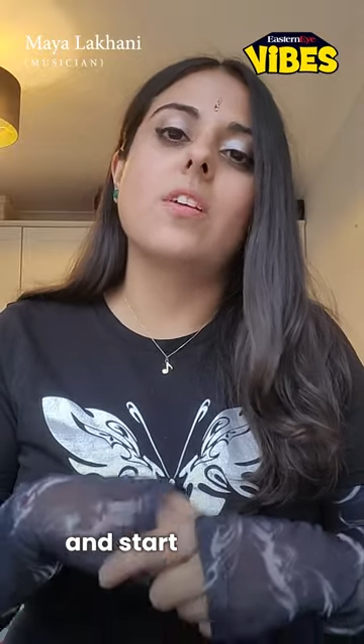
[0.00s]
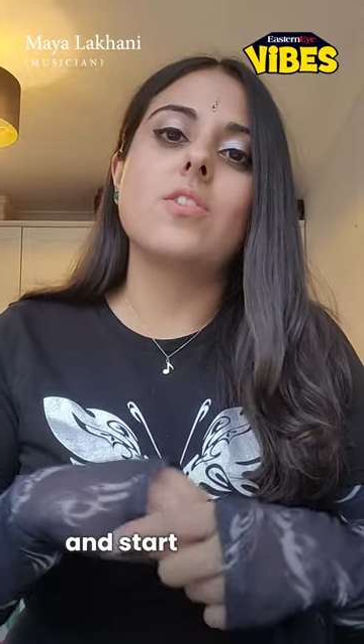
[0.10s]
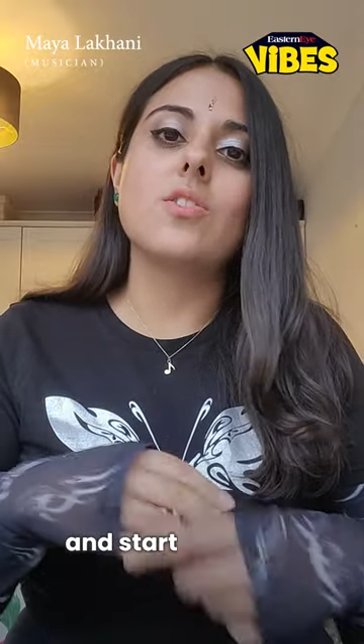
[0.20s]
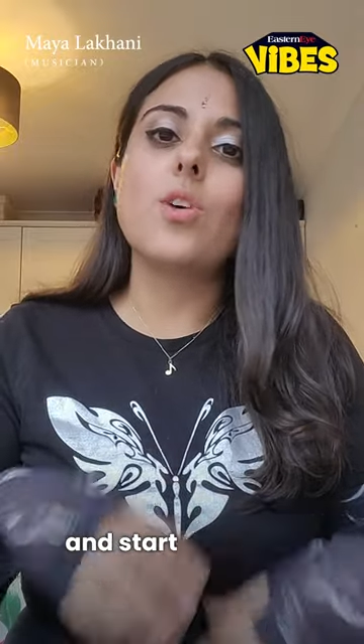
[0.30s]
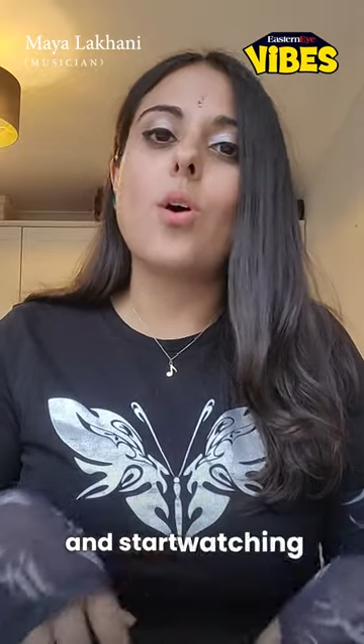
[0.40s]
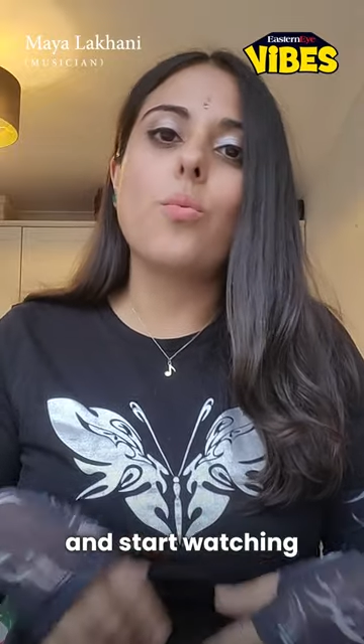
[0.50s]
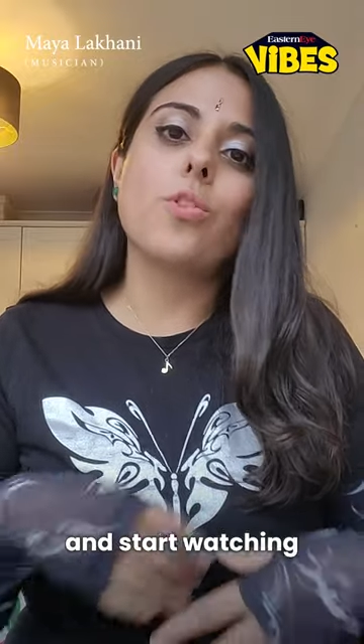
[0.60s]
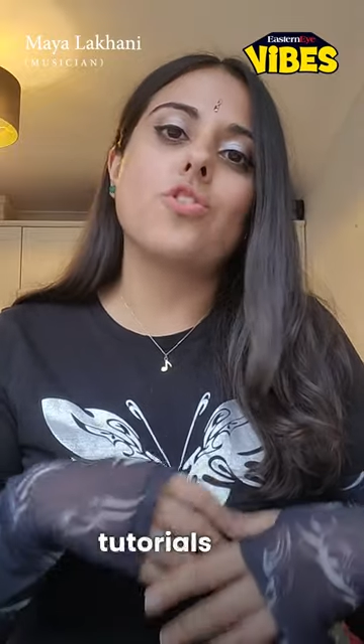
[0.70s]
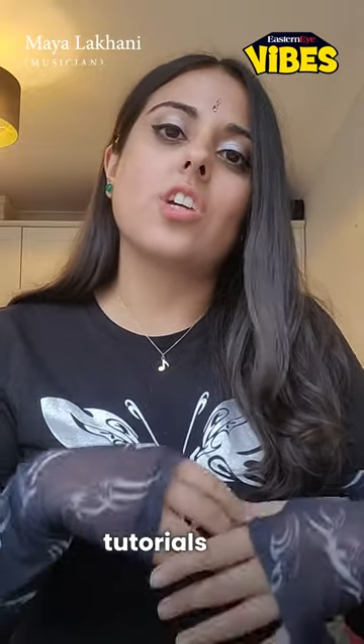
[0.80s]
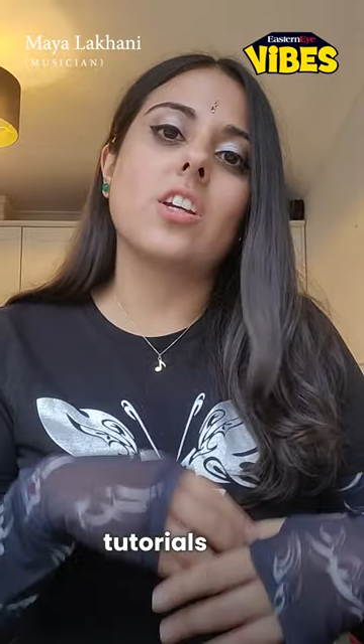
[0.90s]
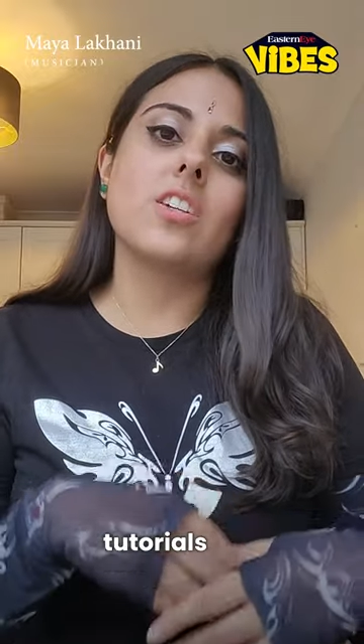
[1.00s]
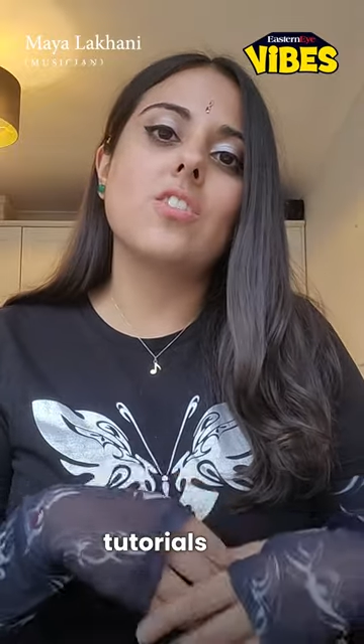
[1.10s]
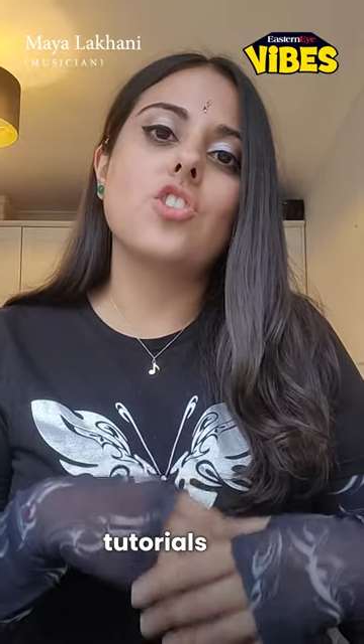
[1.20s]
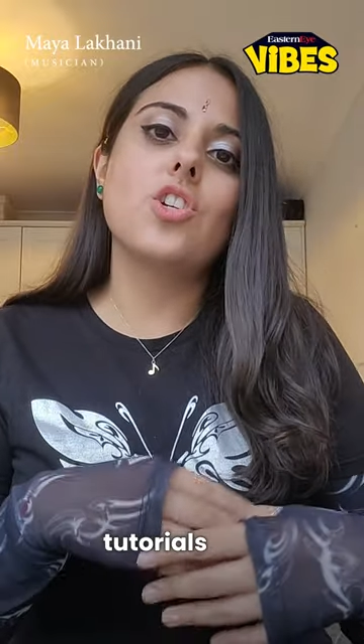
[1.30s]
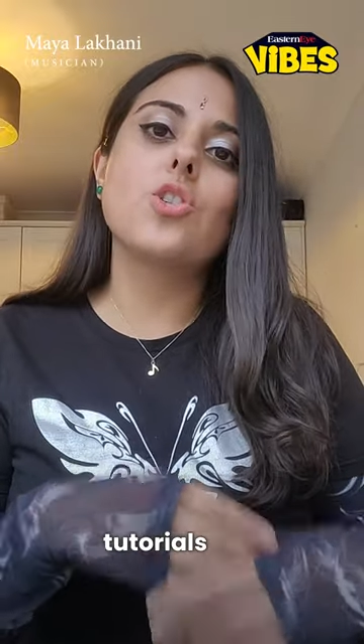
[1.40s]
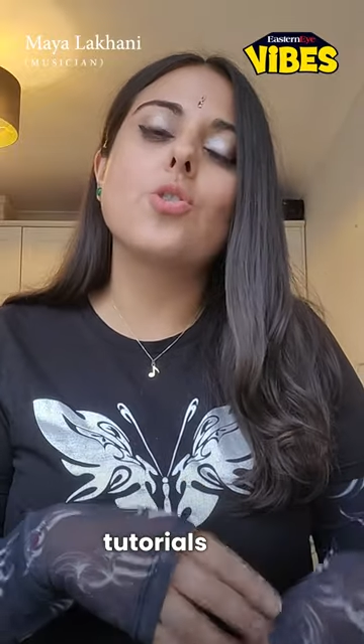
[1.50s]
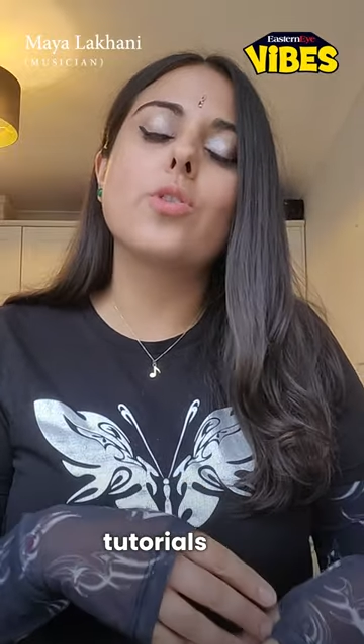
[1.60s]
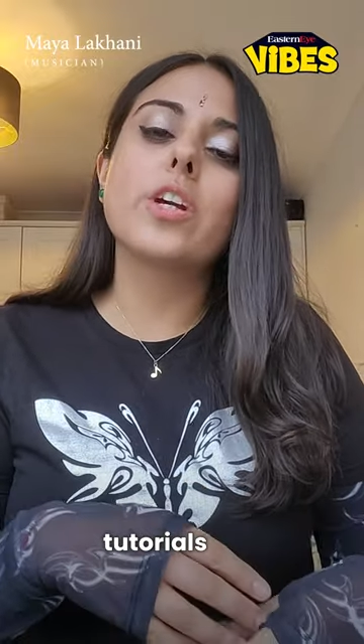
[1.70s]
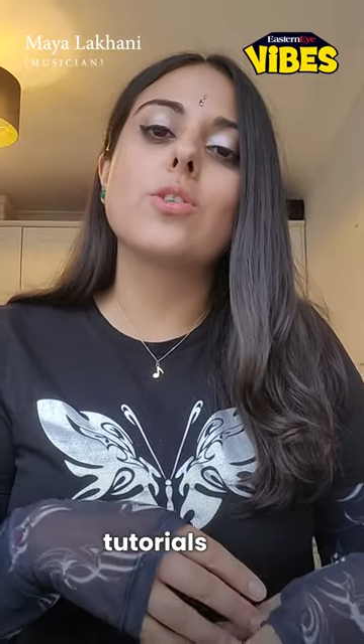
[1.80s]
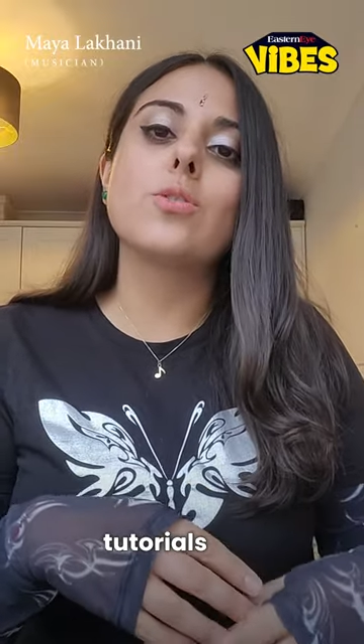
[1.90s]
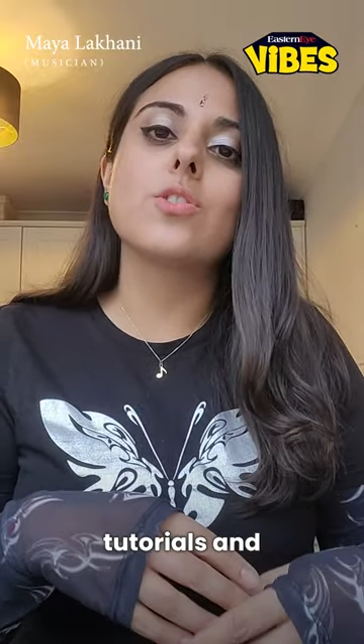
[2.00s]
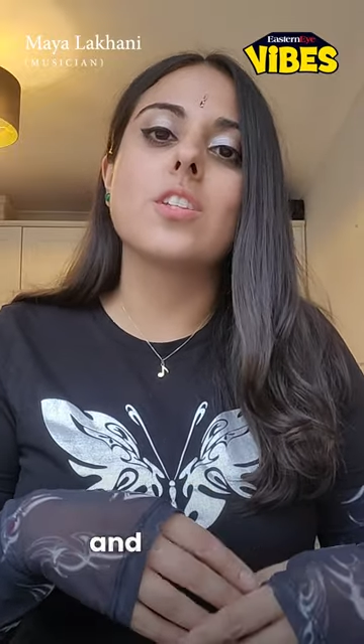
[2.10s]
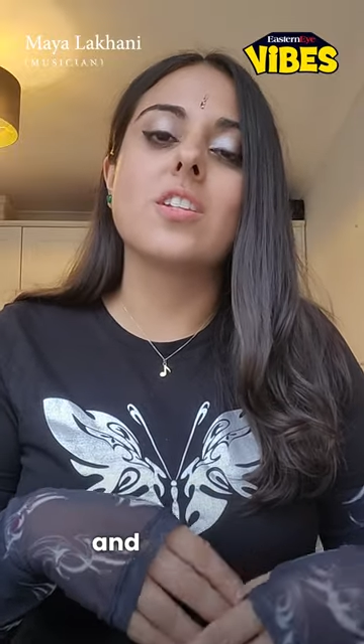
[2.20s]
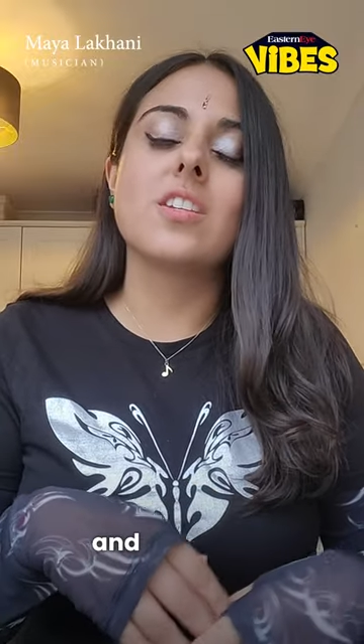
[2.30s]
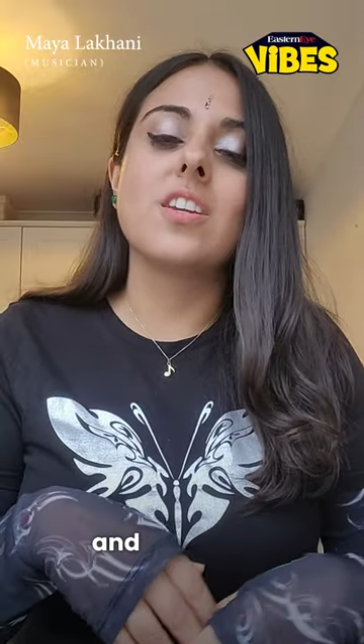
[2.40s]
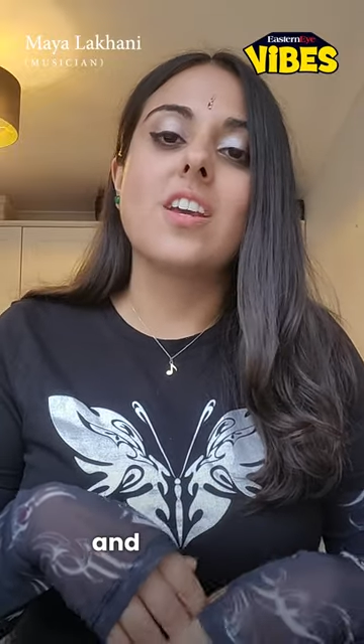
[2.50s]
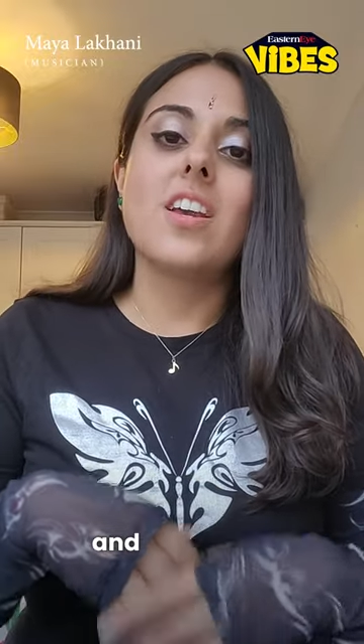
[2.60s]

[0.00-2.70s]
and start watching tutorials and